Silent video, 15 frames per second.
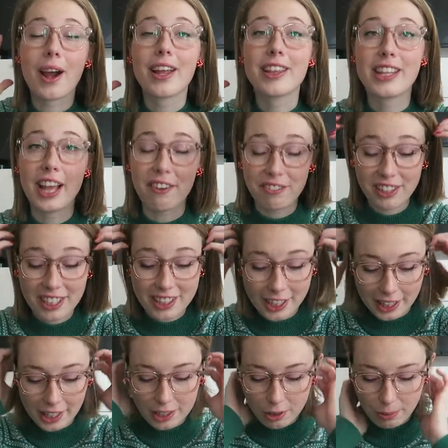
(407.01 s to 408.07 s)
I definitely
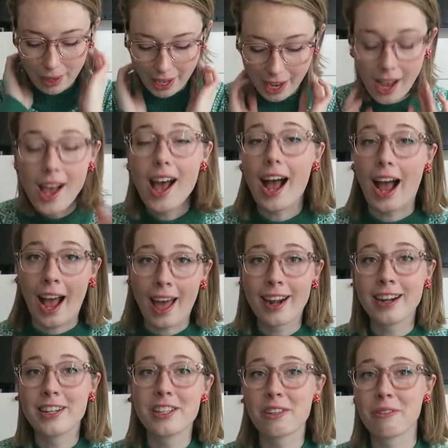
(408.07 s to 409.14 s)
think these will be
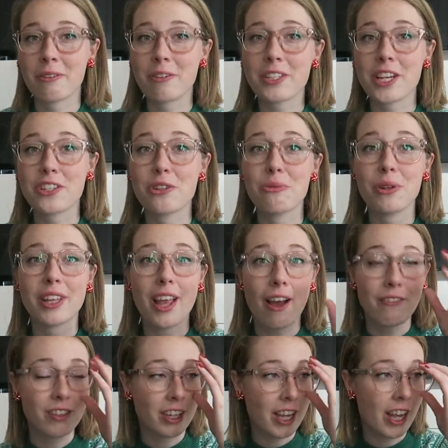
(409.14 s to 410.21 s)
added into the rotation really
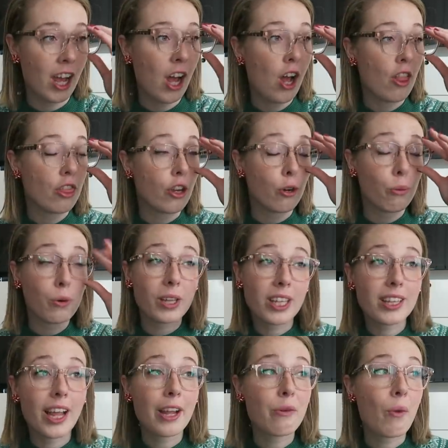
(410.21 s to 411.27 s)
heavily they're
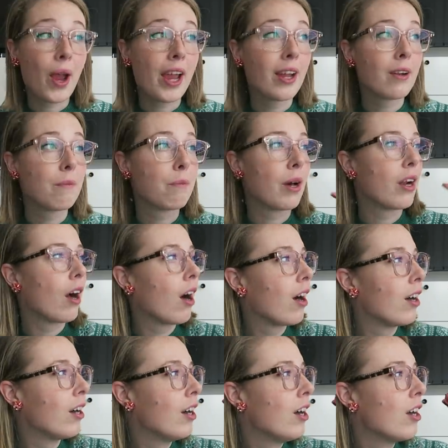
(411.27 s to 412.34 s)
really lightweight but ugh,
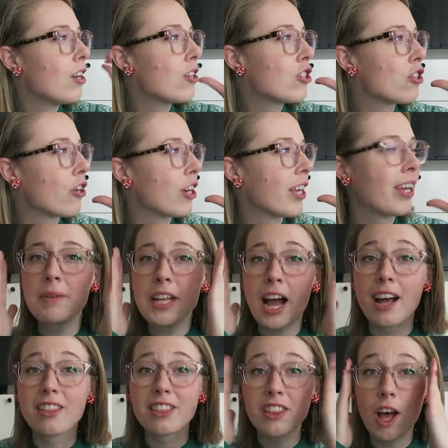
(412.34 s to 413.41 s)
sturdy but
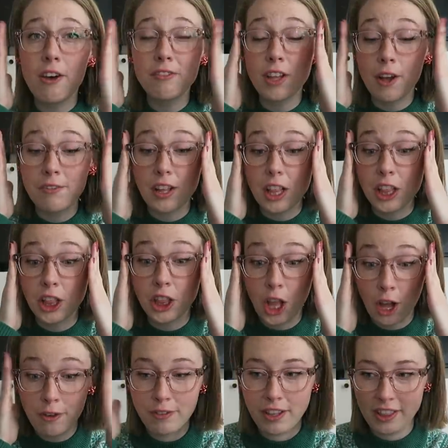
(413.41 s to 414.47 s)
yeah love love
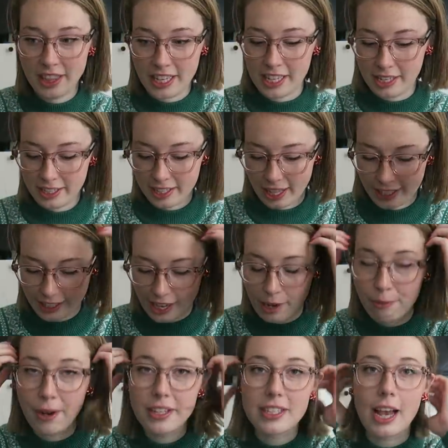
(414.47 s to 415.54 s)
love these and
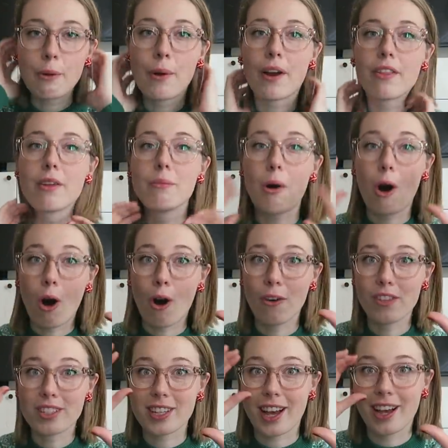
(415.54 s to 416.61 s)
can't wait to wear them
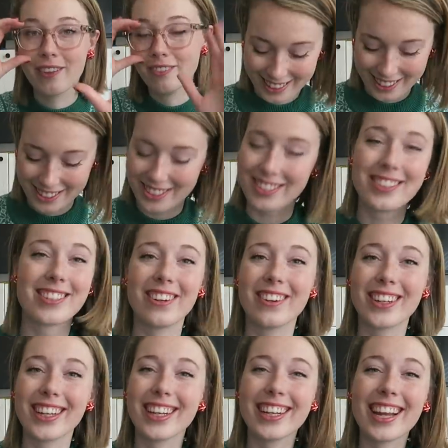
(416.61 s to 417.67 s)
all the time they're just
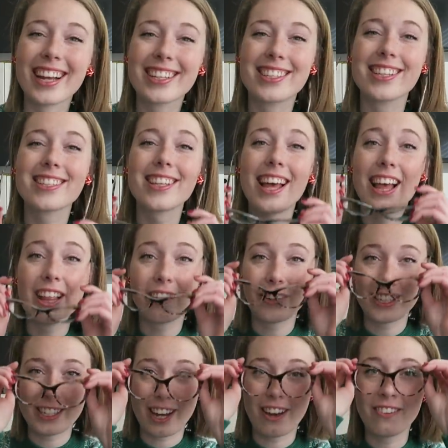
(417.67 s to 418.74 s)
so good next is the
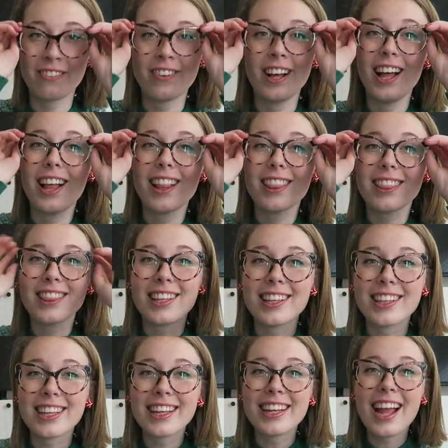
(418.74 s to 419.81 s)
Hilary Duff
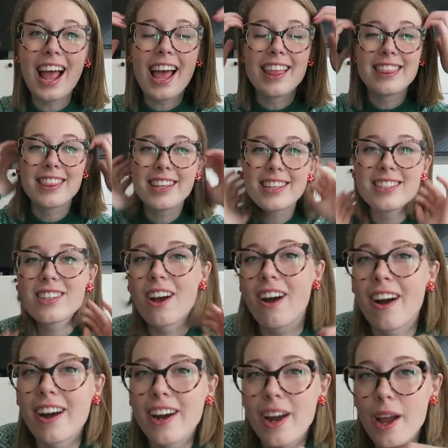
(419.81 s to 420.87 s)
Lily and these
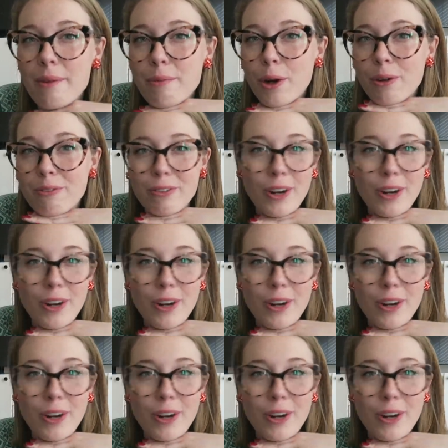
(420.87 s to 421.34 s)
are a more